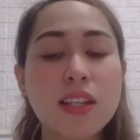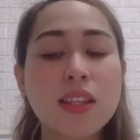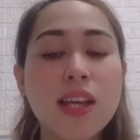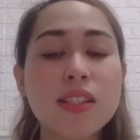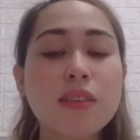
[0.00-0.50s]

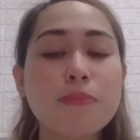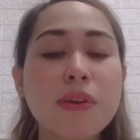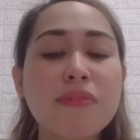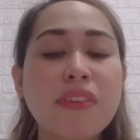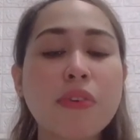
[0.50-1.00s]
The
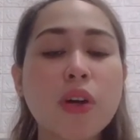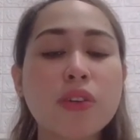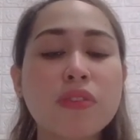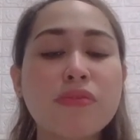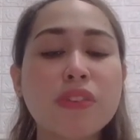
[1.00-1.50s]
S&P
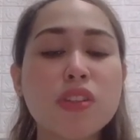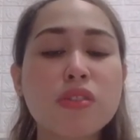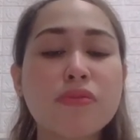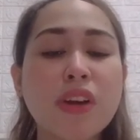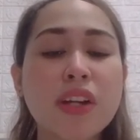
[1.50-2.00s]
500
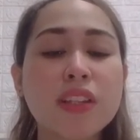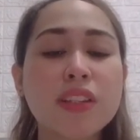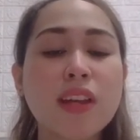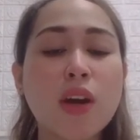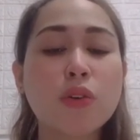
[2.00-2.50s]
finished
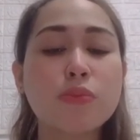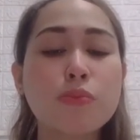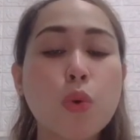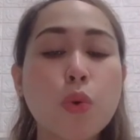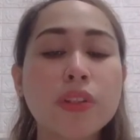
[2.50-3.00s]
Friday
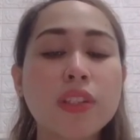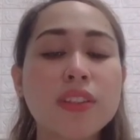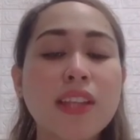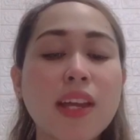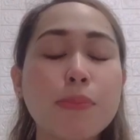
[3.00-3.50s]
down more
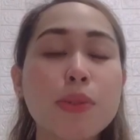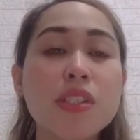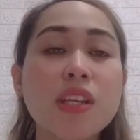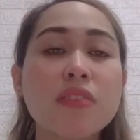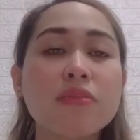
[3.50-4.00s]
than
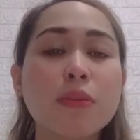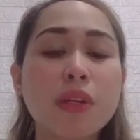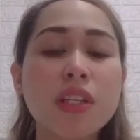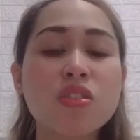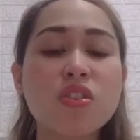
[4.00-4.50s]
9% from
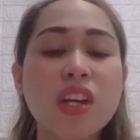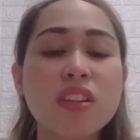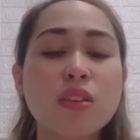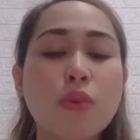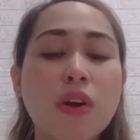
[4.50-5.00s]
its
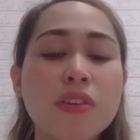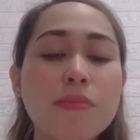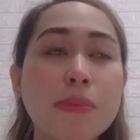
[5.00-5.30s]
January